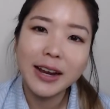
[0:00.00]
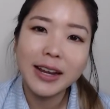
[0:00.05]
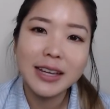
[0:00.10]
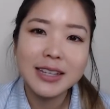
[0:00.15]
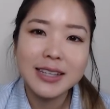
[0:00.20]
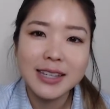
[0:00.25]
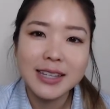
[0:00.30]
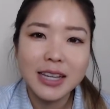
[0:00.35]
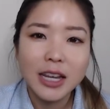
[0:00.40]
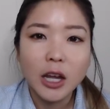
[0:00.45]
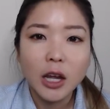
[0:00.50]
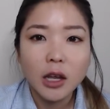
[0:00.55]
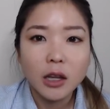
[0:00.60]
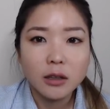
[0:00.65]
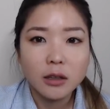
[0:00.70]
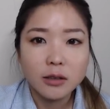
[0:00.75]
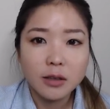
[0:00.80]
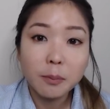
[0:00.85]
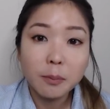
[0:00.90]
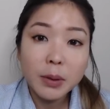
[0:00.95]
It's
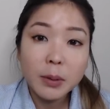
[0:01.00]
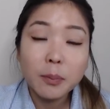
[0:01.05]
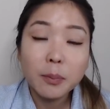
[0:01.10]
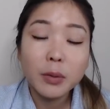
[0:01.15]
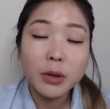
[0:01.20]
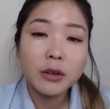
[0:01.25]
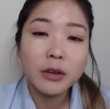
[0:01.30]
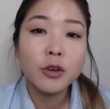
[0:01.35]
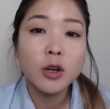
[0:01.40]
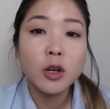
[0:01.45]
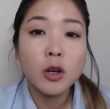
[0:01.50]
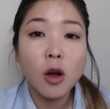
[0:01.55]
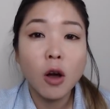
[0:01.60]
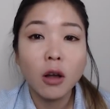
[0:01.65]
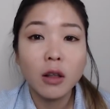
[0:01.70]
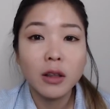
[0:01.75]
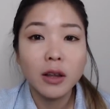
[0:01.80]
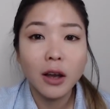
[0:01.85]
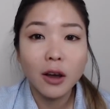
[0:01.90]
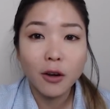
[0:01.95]
some people even
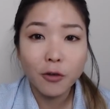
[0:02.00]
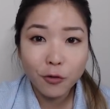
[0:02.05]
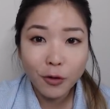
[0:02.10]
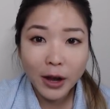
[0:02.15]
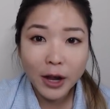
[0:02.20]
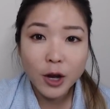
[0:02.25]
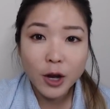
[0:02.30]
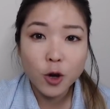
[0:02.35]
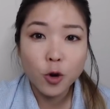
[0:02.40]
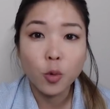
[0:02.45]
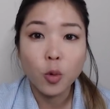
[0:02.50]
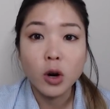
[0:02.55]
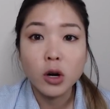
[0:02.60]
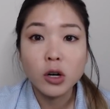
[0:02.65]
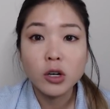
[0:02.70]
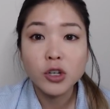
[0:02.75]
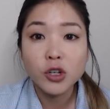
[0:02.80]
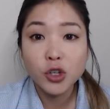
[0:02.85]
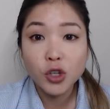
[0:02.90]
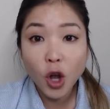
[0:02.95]
call it a
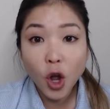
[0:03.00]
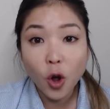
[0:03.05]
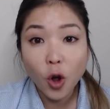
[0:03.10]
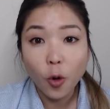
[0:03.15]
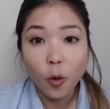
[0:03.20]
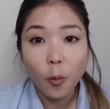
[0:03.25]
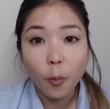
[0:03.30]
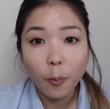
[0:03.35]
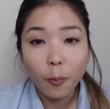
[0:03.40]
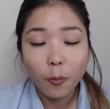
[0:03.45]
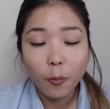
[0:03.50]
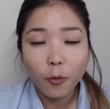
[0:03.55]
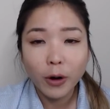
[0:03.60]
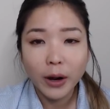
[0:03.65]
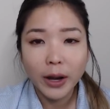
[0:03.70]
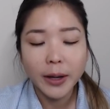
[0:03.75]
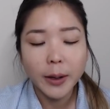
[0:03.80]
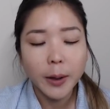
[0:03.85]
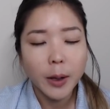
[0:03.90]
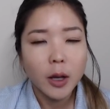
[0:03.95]
fireworks show,
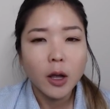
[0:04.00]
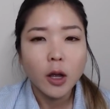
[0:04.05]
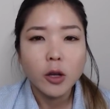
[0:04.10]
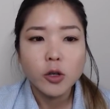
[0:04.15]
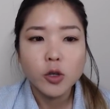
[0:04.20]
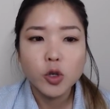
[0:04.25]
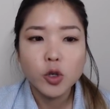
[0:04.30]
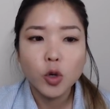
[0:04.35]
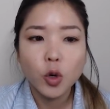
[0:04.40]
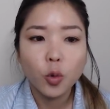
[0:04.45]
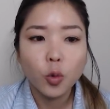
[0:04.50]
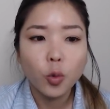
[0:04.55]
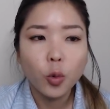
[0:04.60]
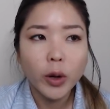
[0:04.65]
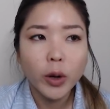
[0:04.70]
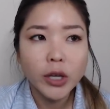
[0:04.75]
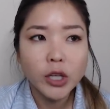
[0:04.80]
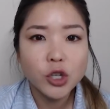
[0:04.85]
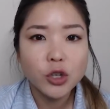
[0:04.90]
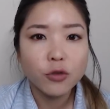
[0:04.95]
right? So
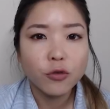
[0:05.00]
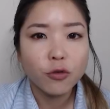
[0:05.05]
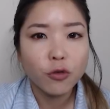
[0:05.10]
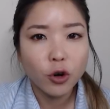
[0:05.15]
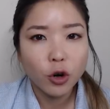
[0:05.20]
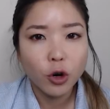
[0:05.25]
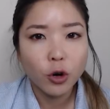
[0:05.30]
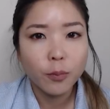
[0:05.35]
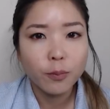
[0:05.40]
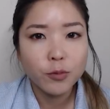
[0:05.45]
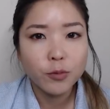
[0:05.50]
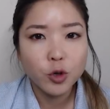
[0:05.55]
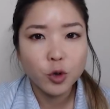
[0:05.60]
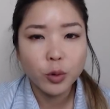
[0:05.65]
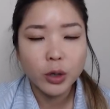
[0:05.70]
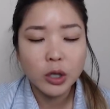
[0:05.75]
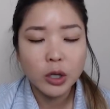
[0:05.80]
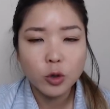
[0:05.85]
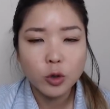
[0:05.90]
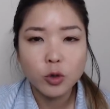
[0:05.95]
which verb do we
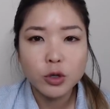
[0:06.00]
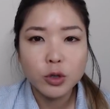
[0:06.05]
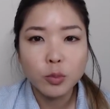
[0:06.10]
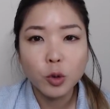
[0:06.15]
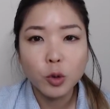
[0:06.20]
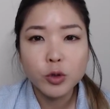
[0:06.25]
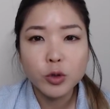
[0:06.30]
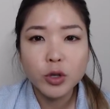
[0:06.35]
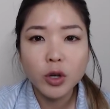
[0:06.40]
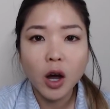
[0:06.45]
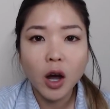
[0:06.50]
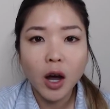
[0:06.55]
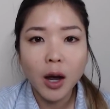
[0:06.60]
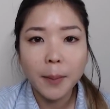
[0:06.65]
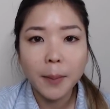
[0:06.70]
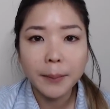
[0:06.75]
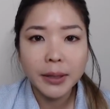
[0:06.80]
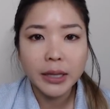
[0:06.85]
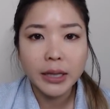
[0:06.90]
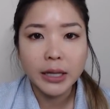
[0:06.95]
use most
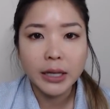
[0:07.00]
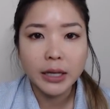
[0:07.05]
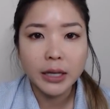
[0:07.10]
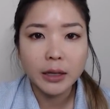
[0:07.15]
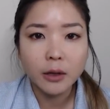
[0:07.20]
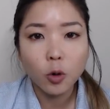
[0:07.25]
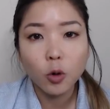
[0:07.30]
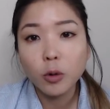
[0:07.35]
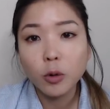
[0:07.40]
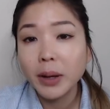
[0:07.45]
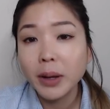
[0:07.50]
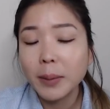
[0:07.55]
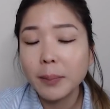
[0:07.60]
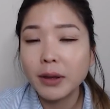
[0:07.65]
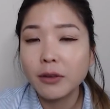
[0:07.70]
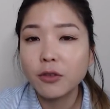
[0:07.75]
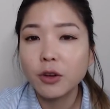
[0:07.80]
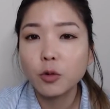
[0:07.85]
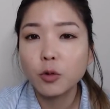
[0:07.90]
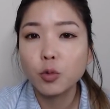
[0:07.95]
commonly, or maybe
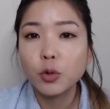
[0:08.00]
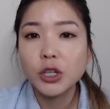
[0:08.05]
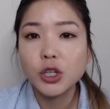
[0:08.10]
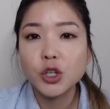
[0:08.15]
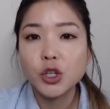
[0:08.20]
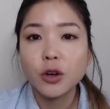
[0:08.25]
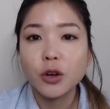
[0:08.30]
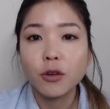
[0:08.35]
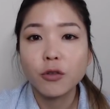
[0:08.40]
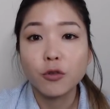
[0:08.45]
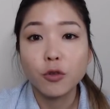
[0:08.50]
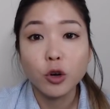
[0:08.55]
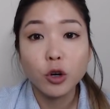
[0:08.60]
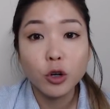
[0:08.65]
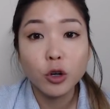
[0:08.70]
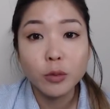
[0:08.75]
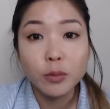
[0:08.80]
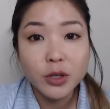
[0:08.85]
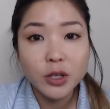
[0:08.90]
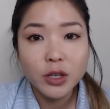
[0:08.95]
even which
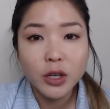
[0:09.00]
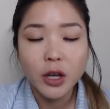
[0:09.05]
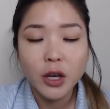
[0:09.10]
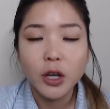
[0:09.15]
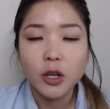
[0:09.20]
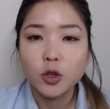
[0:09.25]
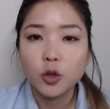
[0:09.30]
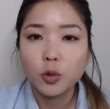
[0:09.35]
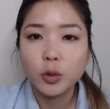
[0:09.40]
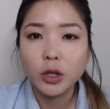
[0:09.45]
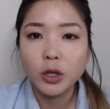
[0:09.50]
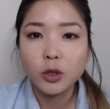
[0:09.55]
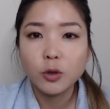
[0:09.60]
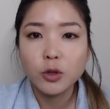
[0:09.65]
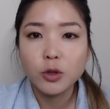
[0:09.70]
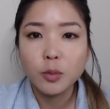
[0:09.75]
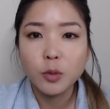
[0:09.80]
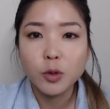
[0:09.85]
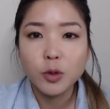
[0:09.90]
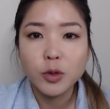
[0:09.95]
verbs do we use
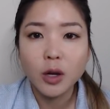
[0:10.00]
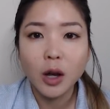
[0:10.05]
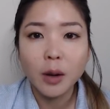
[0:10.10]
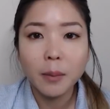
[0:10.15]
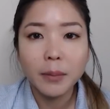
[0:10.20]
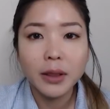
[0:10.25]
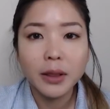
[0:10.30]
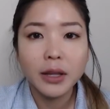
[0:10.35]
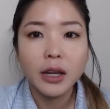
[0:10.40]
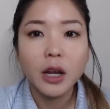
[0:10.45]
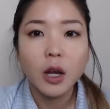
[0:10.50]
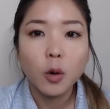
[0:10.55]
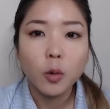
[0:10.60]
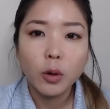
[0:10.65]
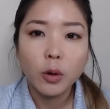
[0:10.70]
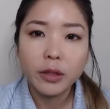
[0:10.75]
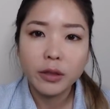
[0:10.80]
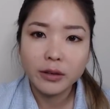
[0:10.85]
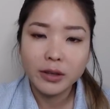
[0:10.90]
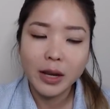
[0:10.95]
most commonly
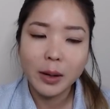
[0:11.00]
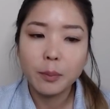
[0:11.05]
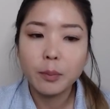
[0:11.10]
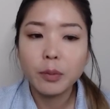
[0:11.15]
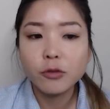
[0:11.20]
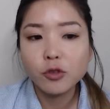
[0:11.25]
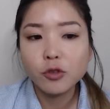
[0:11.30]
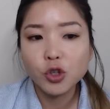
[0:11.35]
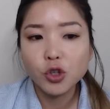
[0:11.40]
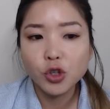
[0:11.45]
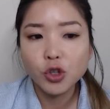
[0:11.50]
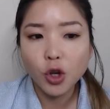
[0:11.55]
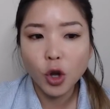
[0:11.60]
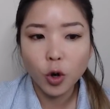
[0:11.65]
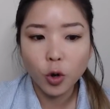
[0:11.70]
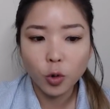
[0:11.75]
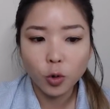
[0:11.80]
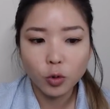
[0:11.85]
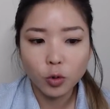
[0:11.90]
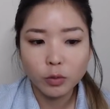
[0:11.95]
with a type of
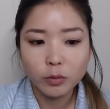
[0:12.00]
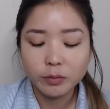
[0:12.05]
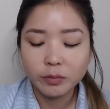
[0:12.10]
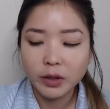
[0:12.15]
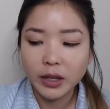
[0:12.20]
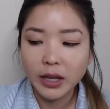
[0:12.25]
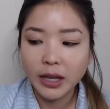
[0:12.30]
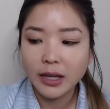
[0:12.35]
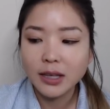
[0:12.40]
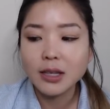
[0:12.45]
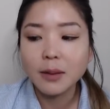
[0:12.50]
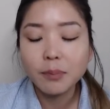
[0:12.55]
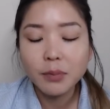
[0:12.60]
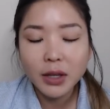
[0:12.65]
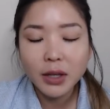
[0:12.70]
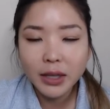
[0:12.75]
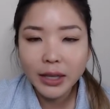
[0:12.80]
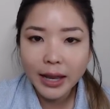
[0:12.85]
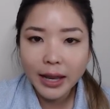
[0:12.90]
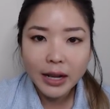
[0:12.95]
show? Okay,
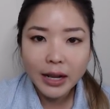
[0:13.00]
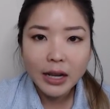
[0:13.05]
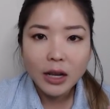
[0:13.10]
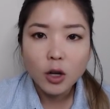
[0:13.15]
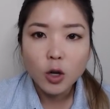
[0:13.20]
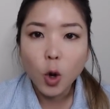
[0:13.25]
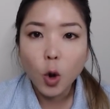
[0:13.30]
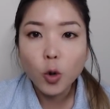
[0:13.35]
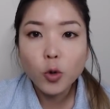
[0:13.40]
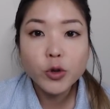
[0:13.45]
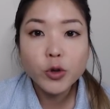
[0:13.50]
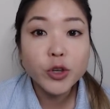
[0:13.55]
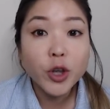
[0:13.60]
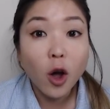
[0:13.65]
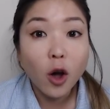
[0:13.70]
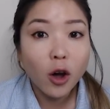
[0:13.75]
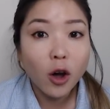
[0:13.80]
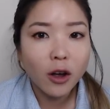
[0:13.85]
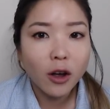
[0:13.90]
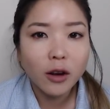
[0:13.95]
something that goes
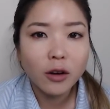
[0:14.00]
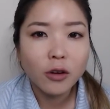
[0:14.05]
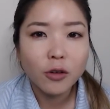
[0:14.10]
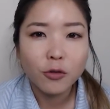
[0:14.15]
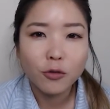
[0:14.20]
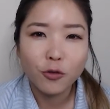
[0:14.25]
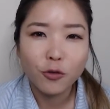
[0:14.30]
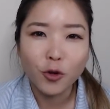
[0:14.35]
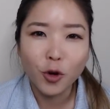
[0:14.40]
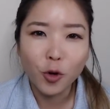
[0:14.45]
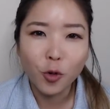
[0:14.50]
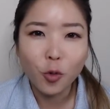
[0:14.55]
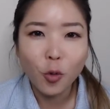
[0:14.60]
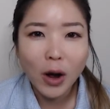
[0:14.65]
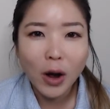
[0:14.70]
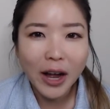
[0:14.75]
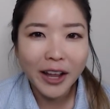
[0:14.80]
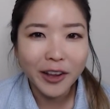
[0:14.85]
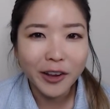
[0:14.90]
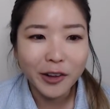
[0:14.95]
on for a
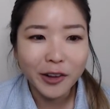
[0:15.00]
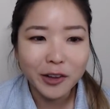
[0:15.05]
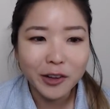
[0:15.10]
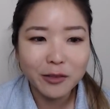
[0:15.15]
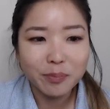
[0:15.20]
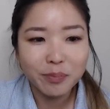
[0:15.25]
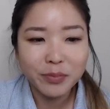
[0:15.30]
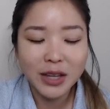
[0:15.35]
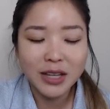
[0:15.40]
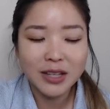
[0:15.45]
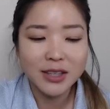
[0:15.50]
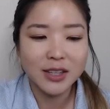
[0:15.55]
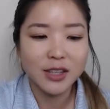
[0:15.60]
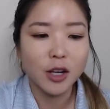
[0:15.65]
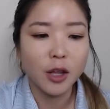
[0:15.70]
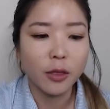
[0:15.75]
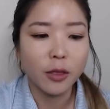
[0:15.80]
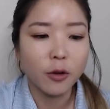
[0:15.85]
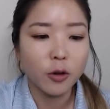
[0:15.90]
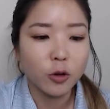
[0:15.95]
while. That's
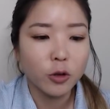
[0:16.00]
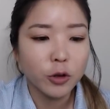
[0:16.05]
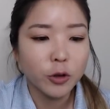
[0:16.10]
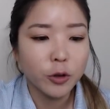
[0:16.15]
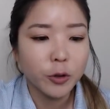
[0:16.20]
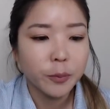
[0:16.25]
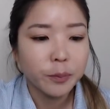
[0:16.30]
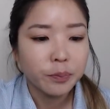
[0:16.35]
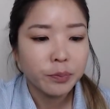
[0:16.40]
another clue.